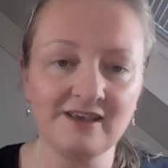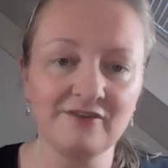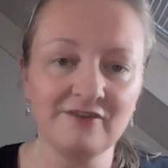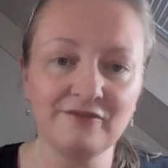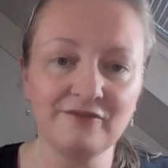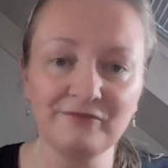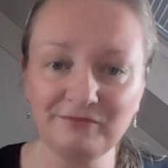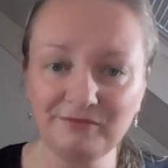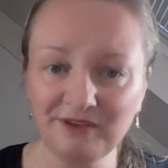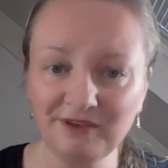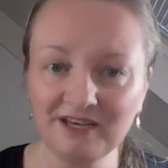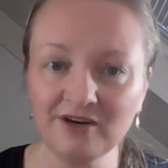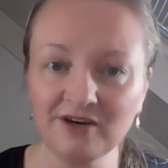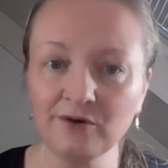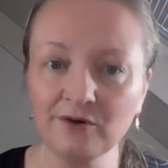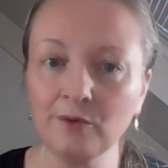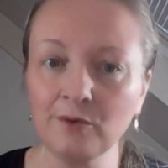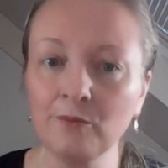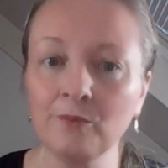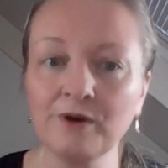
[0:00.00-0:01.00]
fear,
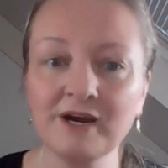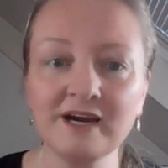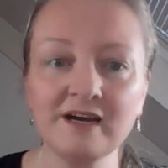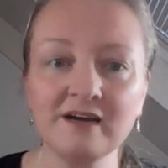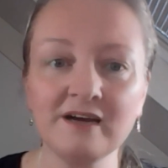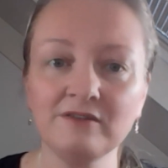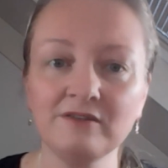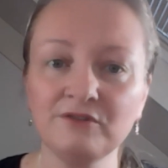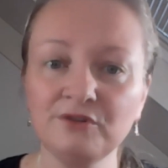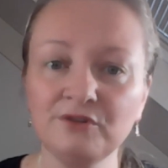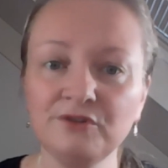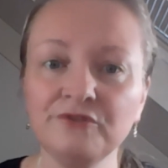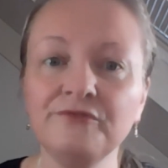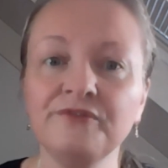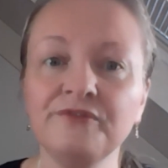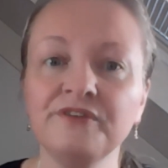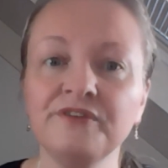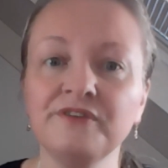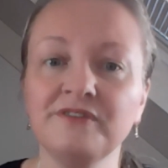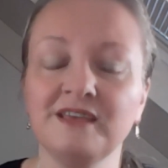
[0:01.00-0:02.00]
where do you
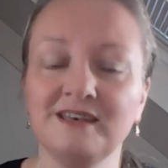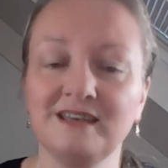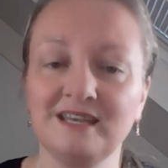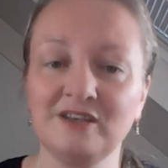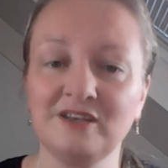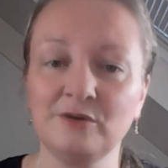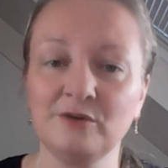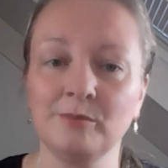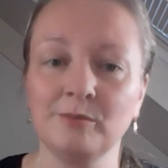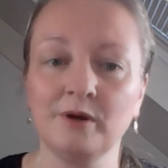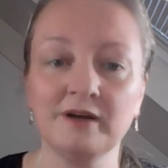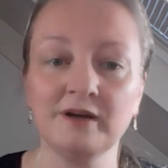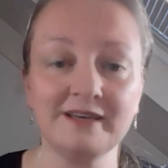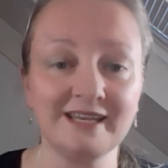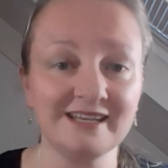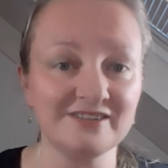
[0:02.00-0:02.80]
feel that in your body?